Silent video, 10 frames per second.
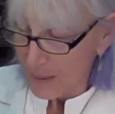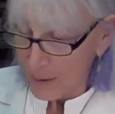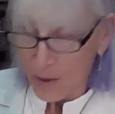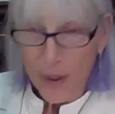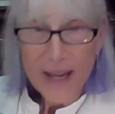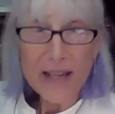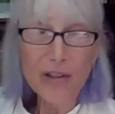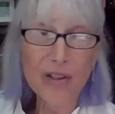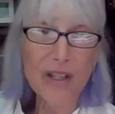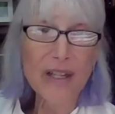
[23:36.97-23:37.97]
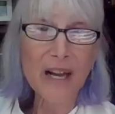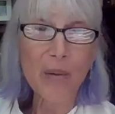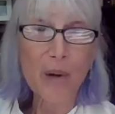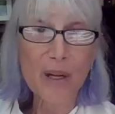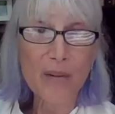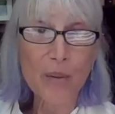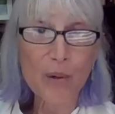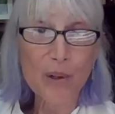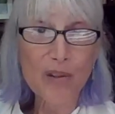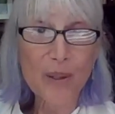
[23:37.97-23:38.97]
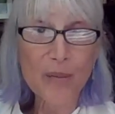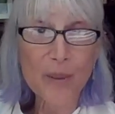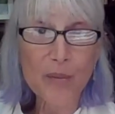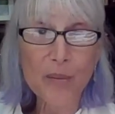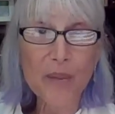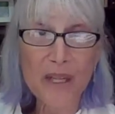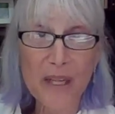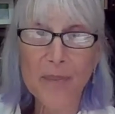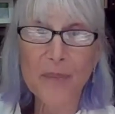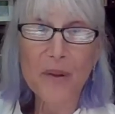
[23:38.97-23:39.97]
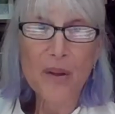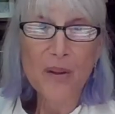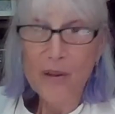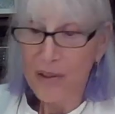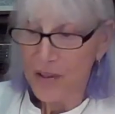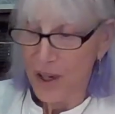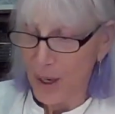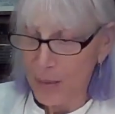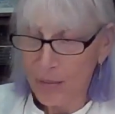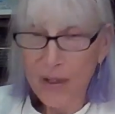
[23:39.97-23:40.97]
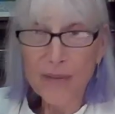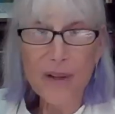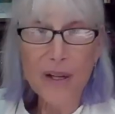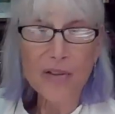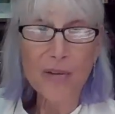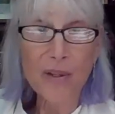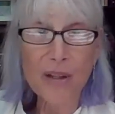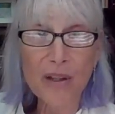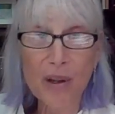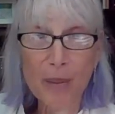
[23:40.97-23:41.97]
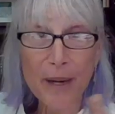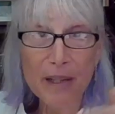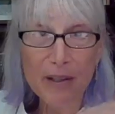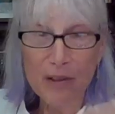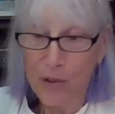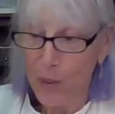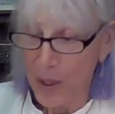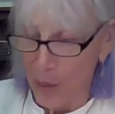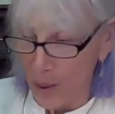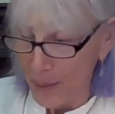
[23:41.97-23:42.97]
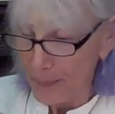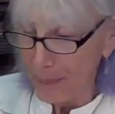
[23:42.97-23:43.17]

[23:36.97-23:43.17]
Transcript: So I consider that one of the worst symptoms, meaning you're a terrible refluxer and you need to go back to the square one.